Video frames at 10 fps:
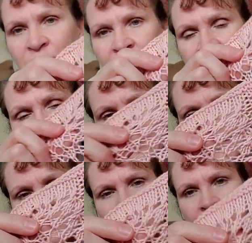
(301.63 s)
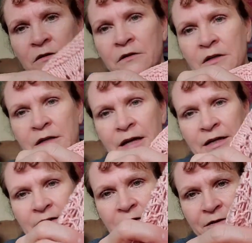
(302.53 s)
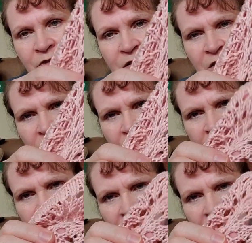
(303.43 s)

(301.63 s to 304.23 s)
your knitting needle into those stitches and